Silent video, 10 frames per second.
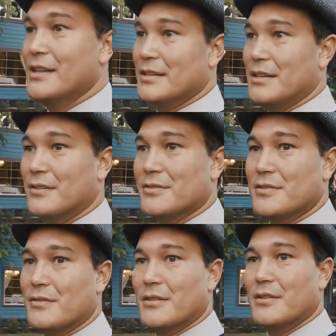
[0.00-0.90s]
the heels
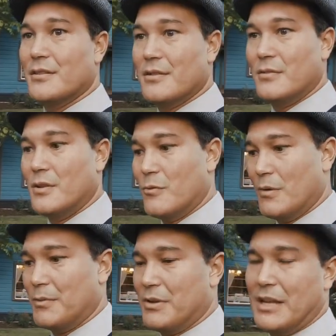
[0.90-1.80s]
of the, you know,
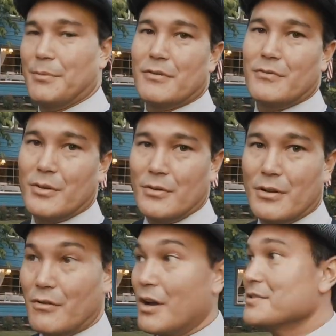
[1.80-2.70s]
women being able to vote
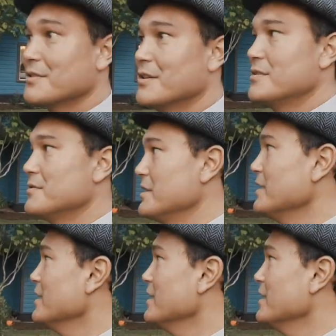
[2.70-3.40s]
across the country.